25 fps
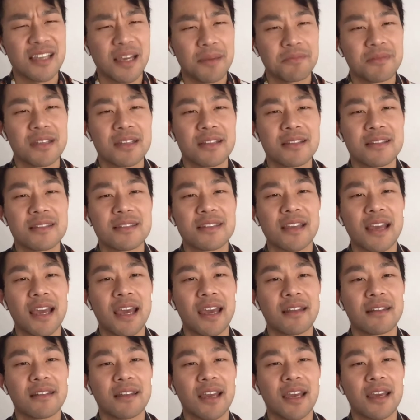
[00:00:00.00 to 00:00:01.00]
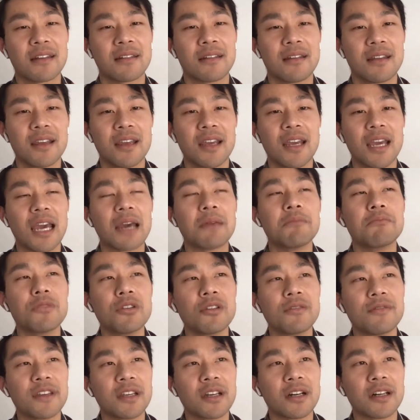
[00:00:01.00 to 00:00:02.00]
acceptance, and
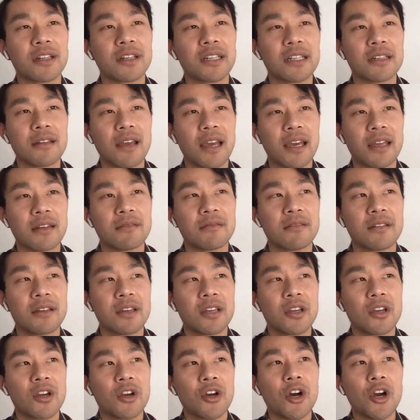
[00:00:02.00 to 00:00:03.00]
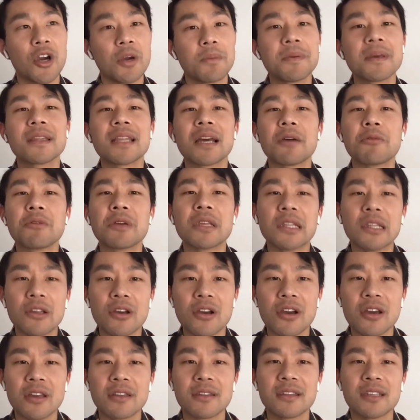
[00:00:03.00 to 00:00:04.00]
moving on, and hoping that we
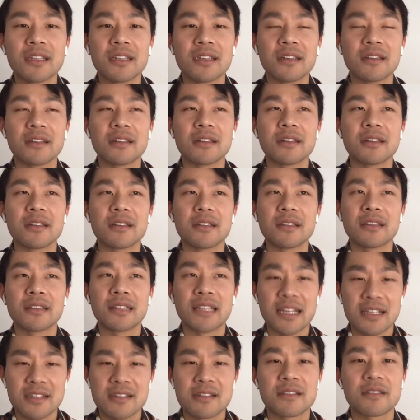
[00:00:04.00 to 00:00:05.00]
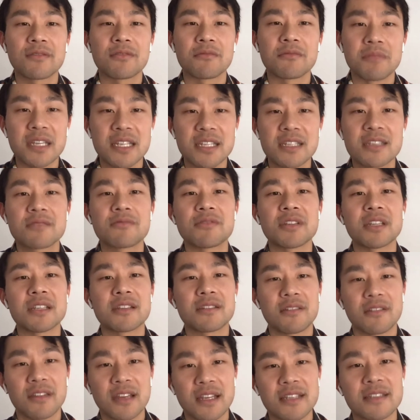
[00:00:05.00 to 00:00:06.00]
learn the lessons from history
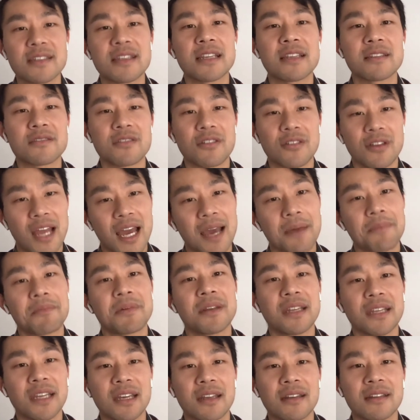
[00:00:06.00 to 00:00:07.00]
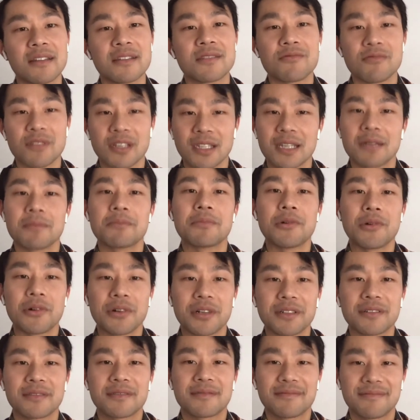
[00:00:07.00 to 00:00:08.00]
so these things don't happen again is really
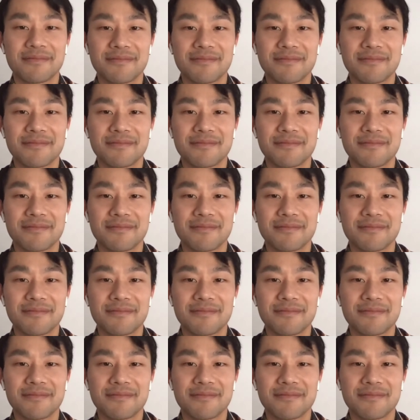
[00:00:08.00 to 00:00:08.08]
important.